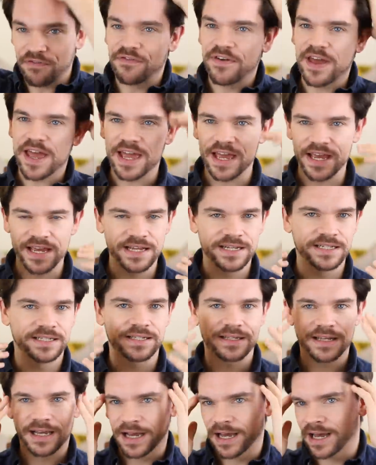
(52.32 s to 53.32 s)
fade,
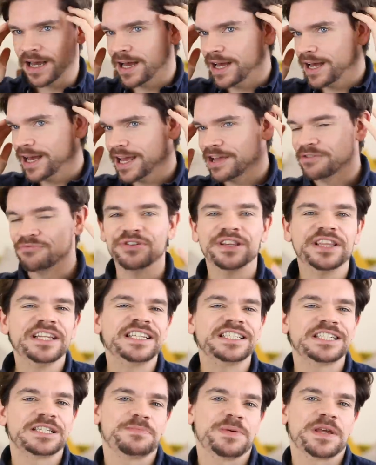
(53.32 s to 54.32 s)
it really
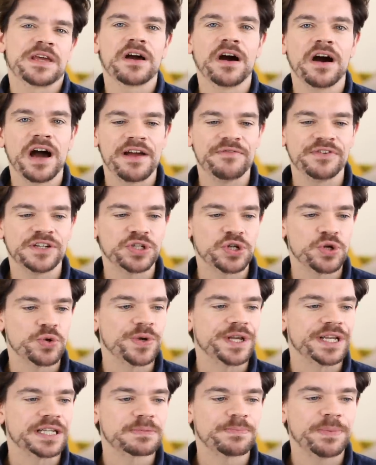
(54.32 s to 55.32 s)
needs to be cut every 2
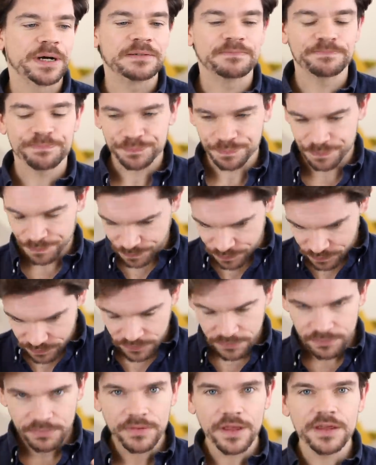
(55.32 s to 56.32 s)
weeks. But
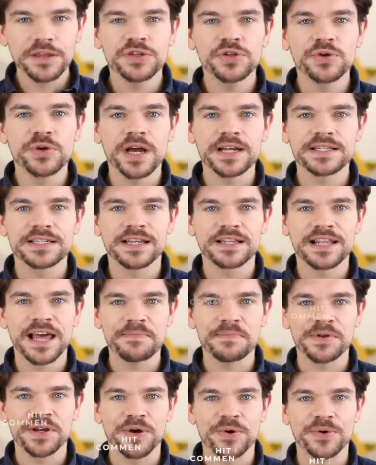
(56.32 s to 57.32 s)
you guys can
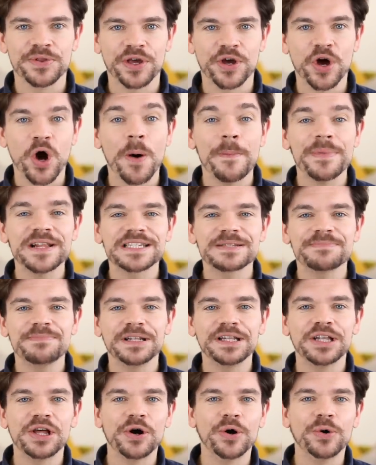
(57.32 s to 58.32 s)
let me know in the comments
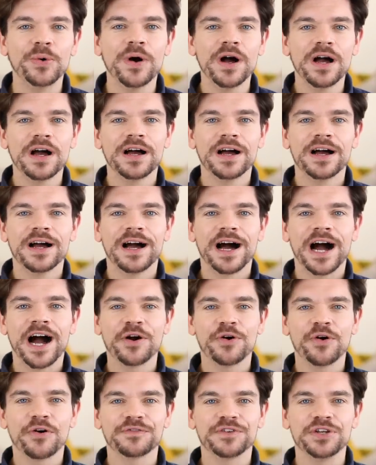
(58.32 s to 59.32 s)
below
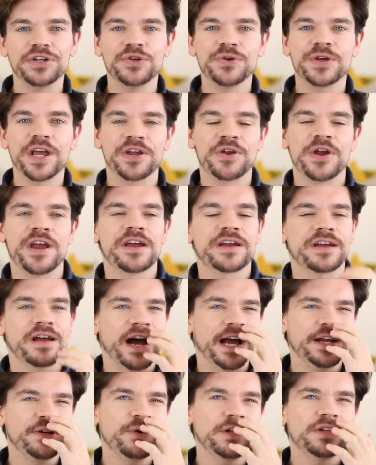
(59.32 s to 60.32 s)
how often you get your hair
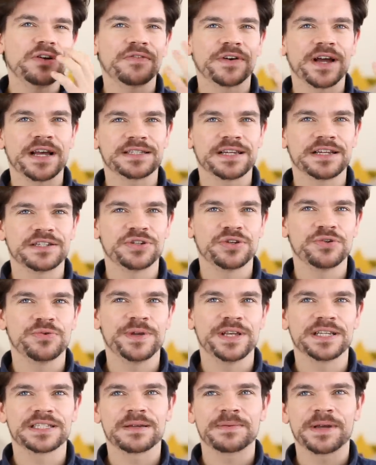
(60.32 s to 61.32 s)
cut. I know a lot of guys get 2
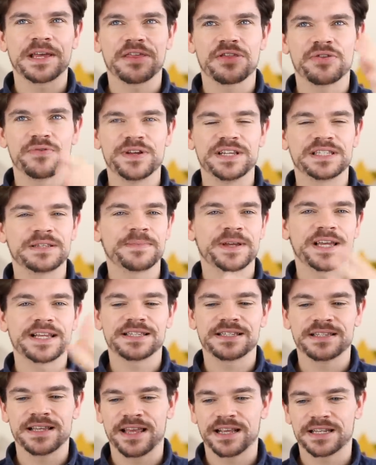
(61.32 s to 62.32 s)
weeks, some get three, some
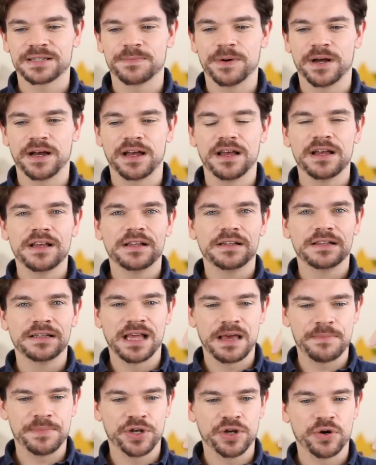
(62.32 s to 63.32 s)
get six, but
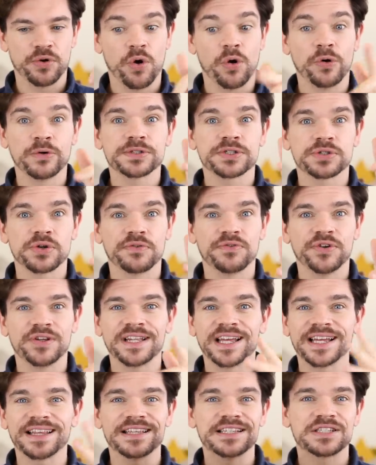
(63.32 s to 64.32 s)
let me know. Also, if you
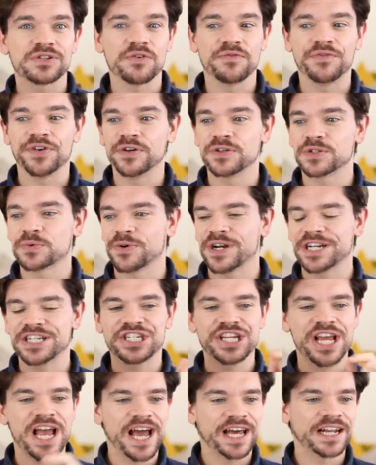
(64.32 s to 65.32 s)
like these sort of videos where I
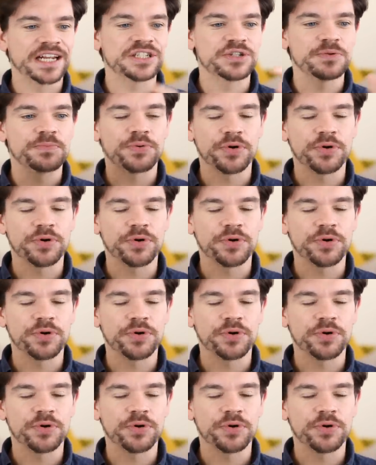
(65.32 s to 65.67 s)
chat and I do